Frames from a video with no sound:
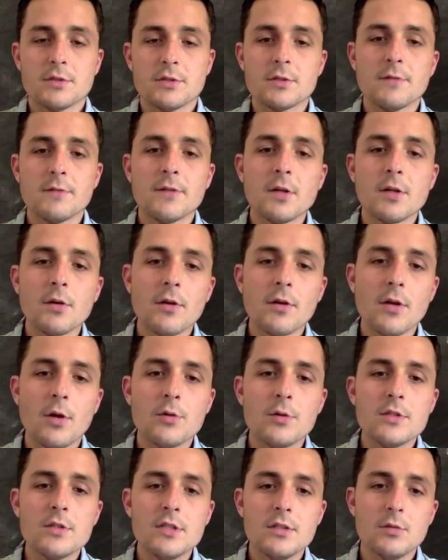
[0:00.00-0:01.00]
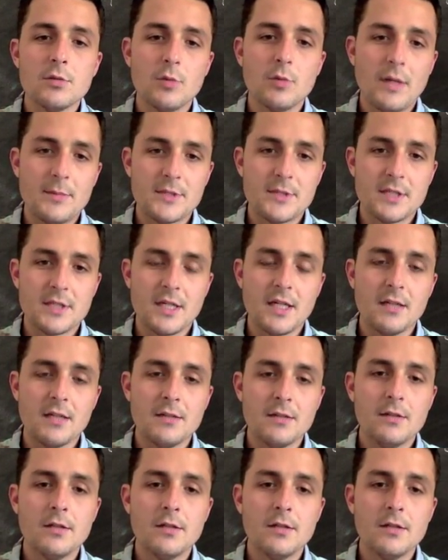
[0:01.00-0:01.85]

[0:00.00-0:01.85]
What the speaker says: So if you go to the ODU website,